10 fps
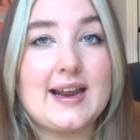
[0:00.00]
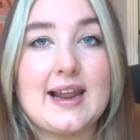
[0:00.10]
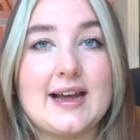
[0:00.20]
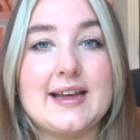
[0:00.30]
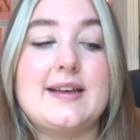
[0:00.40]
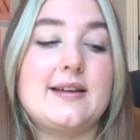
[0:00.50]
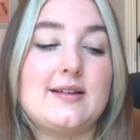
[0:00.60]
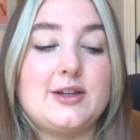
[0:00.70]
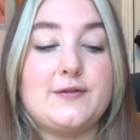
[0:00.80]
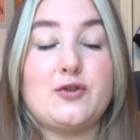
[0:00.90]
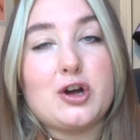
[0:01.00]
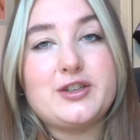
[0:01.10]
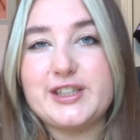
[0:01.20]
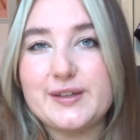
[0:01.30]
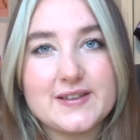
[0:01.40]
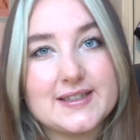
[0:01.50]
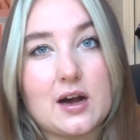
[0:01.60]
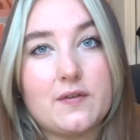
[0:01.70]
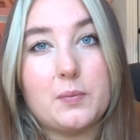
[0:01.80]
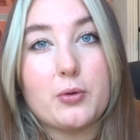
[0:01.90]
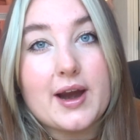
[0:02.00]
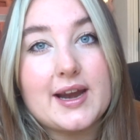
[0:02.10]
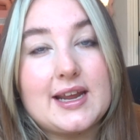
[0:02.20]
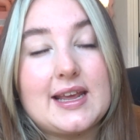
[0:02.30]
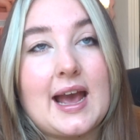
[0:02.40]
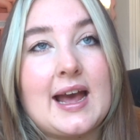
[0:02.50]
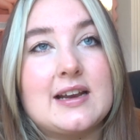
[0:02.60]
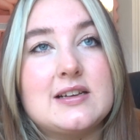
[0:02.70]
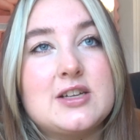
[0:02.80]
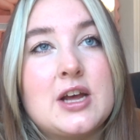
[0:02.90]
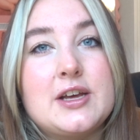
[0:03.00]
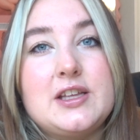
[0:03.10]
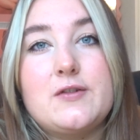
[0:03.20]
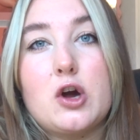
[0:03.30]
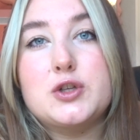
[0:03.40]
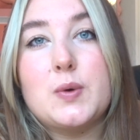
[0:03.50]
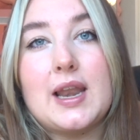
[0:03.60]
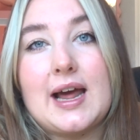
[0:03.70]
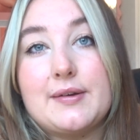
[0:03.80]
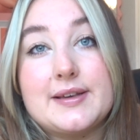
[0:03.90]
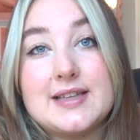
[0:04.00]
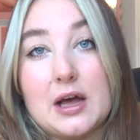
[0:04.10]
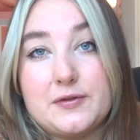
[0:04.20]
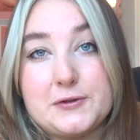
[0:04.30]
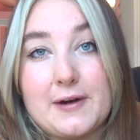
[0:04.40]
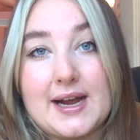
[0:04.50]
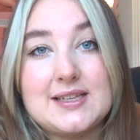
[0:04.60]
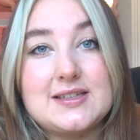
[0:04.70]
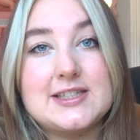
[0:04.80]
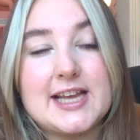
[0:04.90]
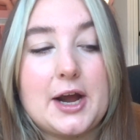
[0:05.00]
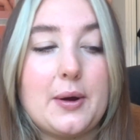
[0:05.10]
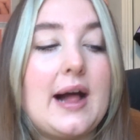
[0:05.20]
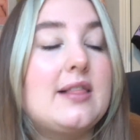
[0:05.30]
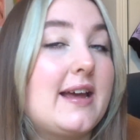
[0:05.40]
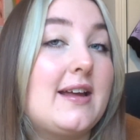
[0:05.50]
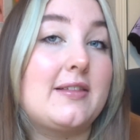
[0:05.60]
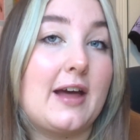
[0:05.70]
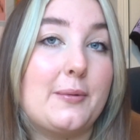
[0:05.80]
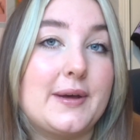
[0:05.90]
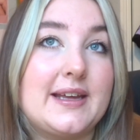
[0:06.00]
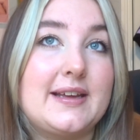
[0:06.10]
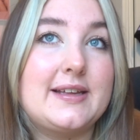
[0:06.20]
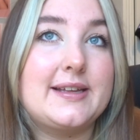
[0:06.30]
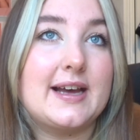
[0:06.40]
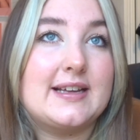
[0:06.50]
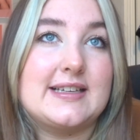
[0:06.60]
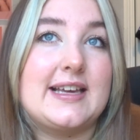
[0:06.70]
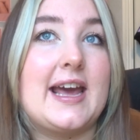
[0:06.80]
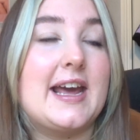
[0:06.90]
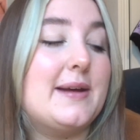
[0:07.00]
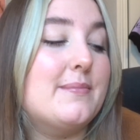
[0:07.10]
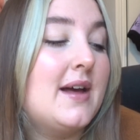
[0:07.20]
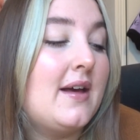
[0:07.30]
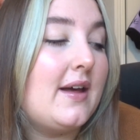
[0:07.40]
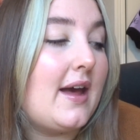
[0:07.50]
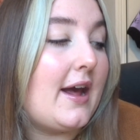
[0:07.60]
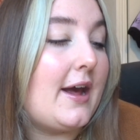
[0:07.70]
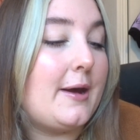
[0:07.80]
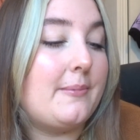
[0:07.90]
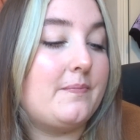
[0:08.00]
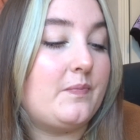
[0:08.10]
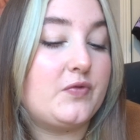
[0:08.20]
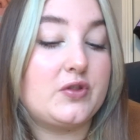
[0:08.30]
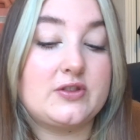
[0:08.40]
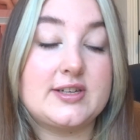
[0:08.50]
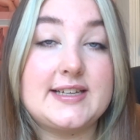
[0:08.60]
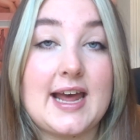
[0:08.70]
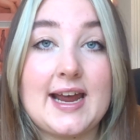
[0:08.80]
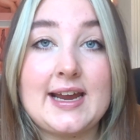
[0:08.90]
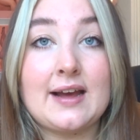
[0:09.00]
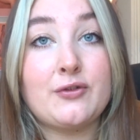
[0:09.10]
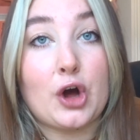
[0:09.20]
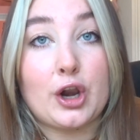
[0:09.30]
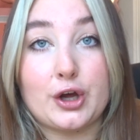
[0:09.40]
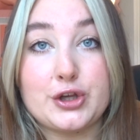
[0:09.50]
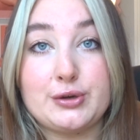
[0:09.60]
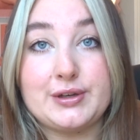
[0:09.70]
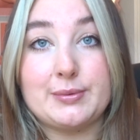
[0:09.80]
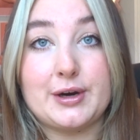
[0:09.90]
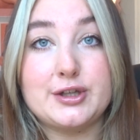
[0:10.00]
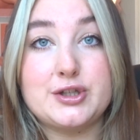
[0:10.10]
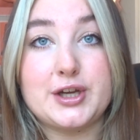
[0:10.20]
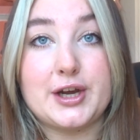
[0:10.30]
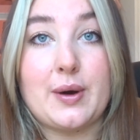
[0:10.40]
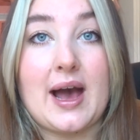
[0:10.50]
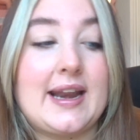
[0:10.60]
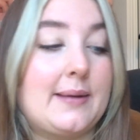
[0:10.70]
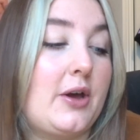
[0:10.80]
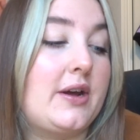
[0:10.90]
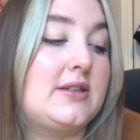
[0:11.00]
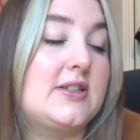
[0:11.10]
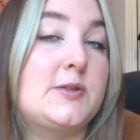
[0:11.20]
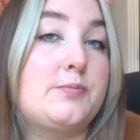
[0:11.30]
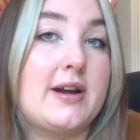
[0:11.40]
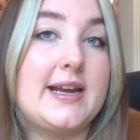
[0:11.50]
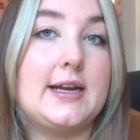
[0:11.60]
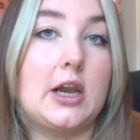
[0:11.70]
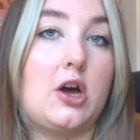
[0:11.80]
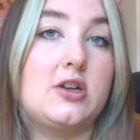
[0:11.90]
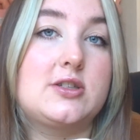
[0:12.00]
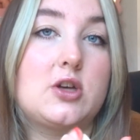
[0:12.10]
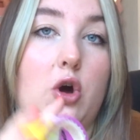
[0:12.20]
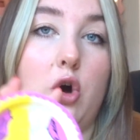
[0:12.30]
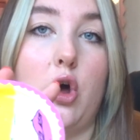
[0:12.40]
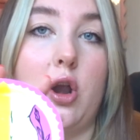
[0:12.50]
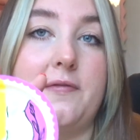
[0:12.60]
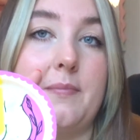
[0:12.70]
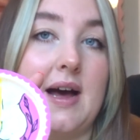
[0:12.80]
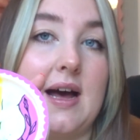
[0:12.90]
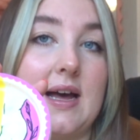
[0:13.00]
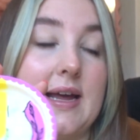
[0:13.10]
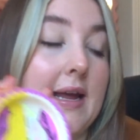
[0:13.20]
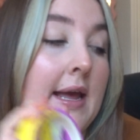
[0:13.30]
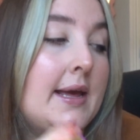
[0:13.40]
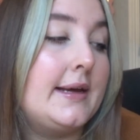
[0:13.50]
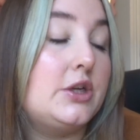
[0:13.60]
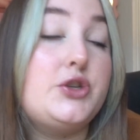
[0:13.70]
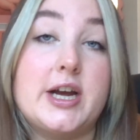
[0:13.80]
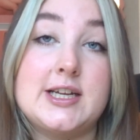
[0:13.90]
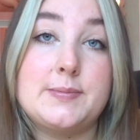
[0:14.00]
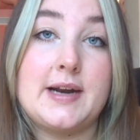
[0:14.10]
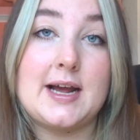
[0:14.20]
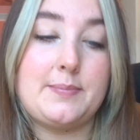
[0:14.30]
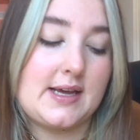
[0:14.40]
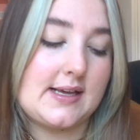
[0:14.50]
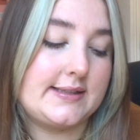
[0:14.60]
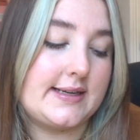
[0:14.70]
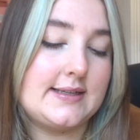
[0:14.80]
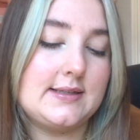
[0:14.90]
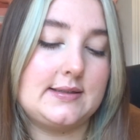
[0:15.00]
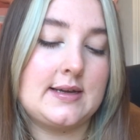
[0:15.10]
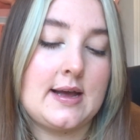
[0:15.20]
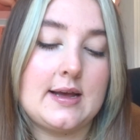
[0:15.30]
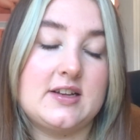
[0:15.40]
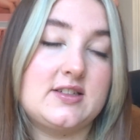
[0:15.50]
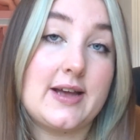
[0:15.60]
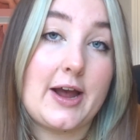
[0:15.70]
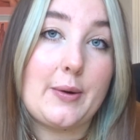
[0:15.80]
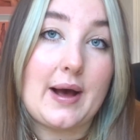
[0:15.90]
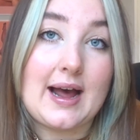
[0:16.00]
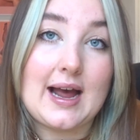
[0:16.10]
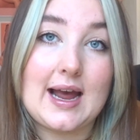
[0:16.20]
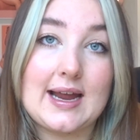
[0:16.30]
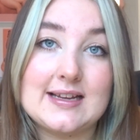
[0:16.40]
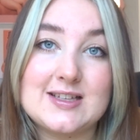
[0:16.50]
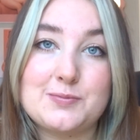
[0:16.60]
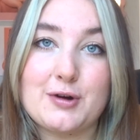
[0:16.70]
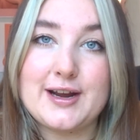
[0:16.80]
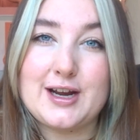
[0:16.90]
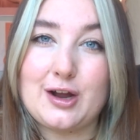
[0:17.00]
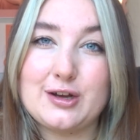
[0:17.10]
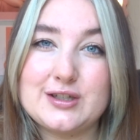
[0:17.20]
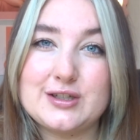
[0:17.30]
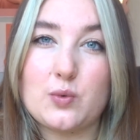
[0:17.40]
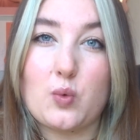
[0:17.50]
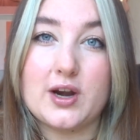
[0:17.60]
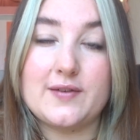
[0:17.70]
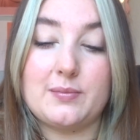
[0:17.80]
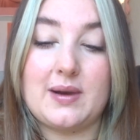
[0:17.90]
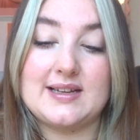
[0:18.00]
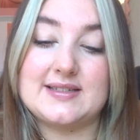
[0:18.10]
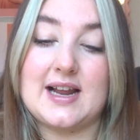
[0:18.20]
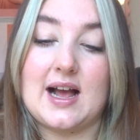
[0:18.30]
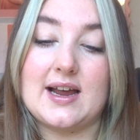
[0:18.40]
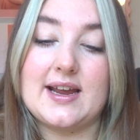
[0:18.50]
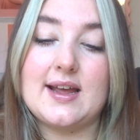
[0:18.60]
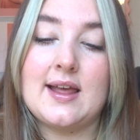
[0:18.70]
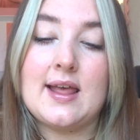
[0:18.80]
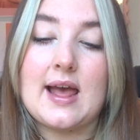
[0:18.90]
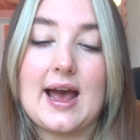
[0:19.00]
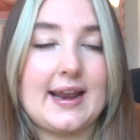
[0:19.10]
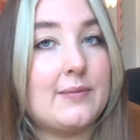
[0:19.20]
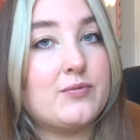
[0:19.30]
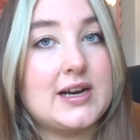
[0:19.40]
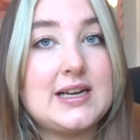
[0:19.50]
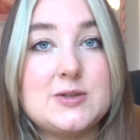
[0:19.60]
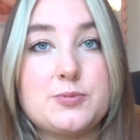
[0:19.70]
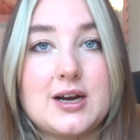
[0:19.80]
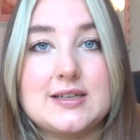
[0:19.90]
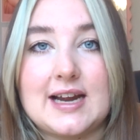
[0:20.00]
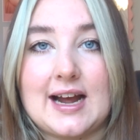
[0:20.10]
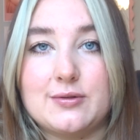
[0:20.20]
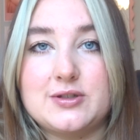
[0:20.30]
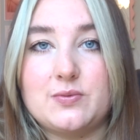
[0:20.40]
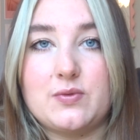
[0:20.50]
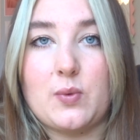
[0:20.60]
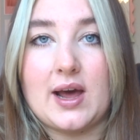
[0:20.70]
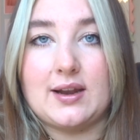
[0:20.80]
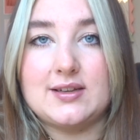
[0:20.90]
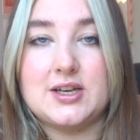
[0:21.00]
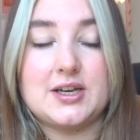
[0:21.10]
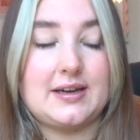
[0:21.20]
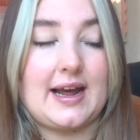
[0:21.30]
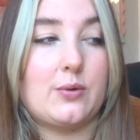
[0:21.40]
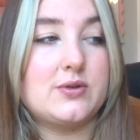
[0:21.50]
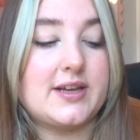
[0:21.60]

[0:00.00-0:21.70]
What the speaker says: Like, you've got to give yourself a break and you've got to allow yourself to rest, so I'll take that week as it came. Today I've got a lot of uni work to do, and I'm going to spray gloss all of my jasmonite pieces. So I spray glossed one of them last night and I'm really surprised at how well it turned out.